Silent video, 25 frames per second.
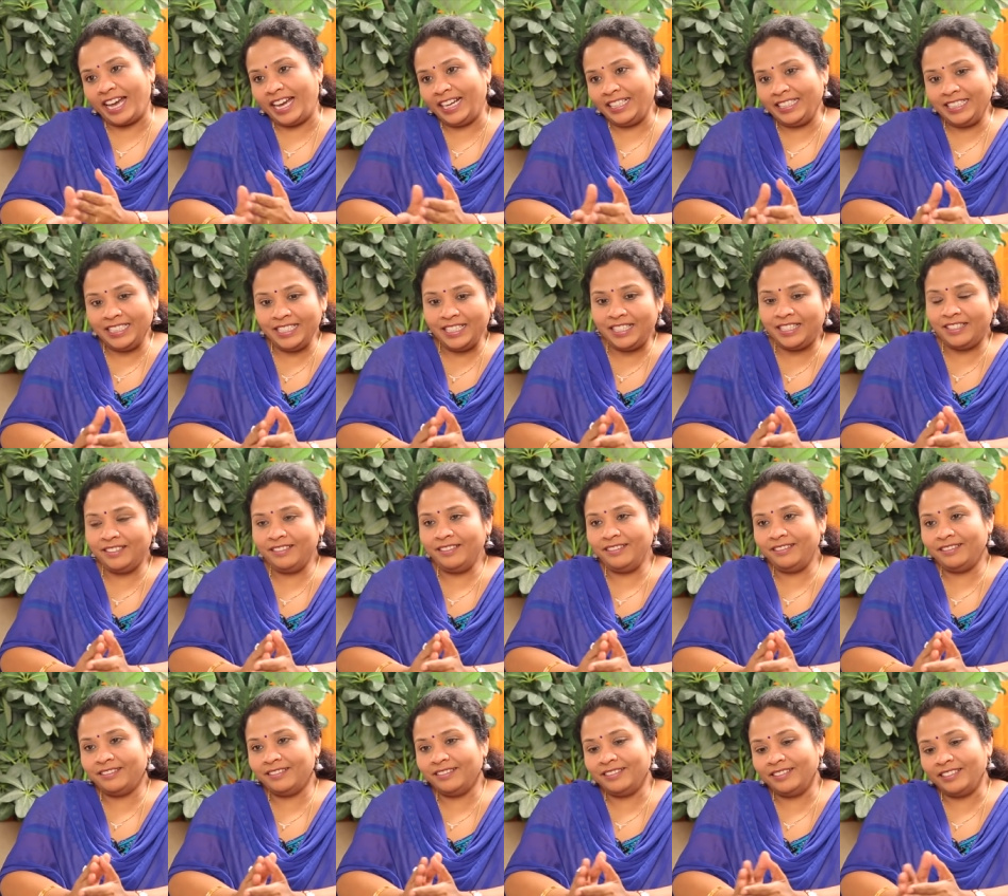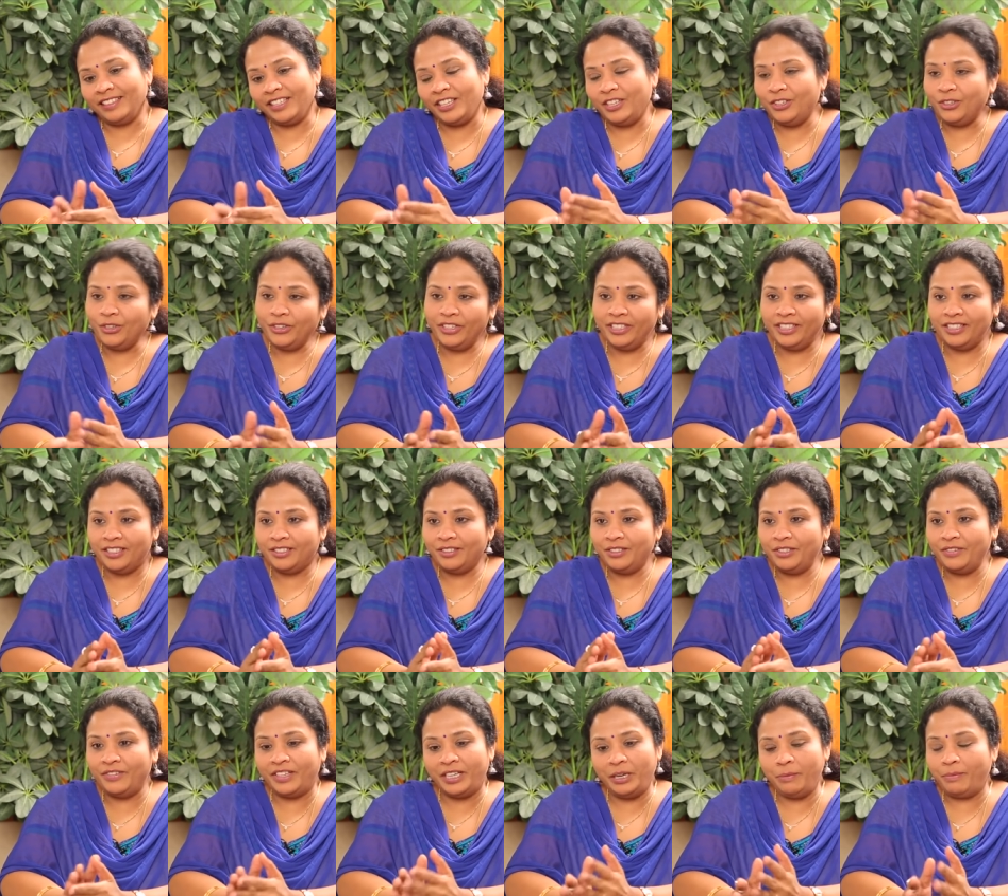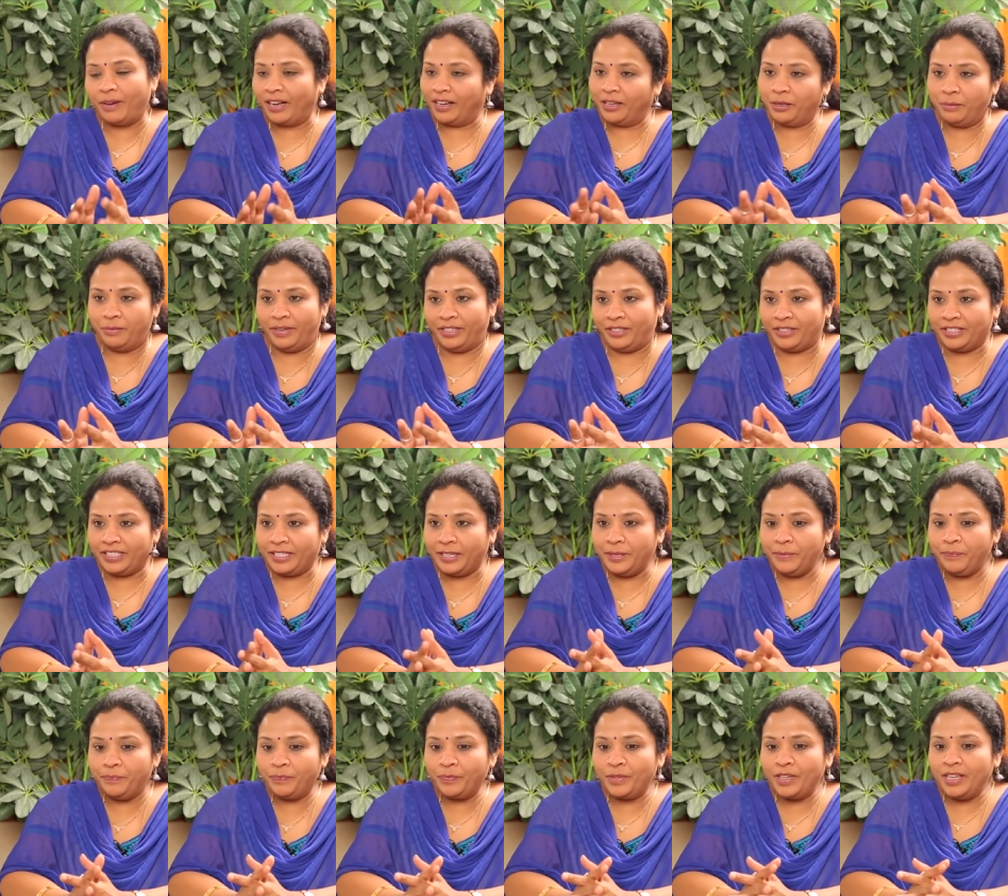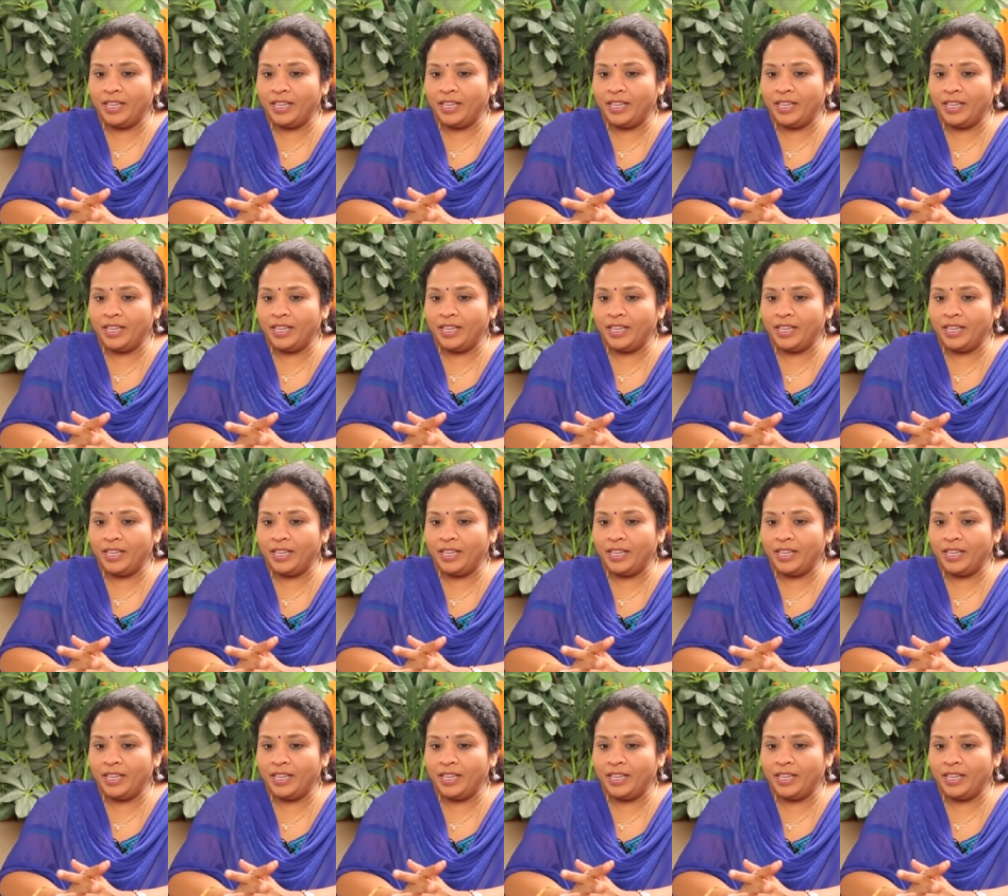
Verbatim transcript: actors, heroines, even pakkan pettesi